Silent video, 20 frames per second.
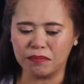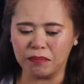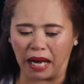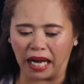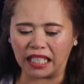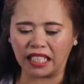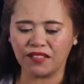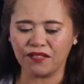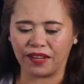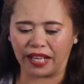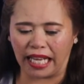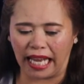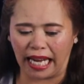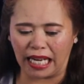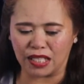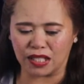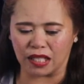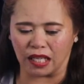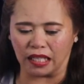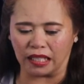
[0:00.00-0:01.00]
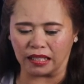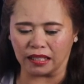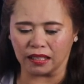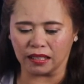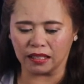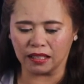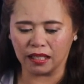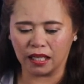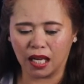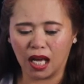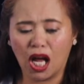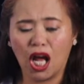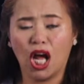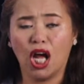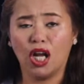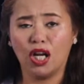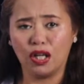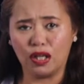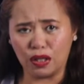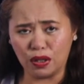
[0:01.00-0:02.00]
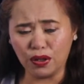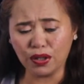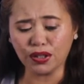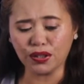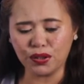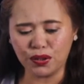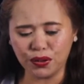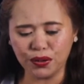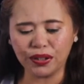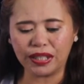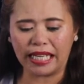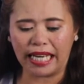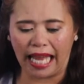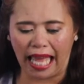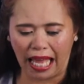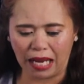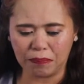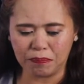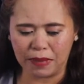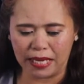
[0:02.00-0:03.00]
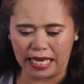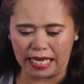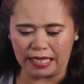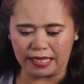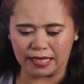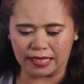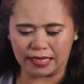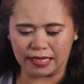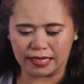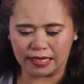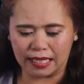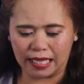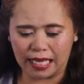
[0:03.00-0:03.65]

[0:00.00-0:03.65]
magnification. Look through the eyepiece.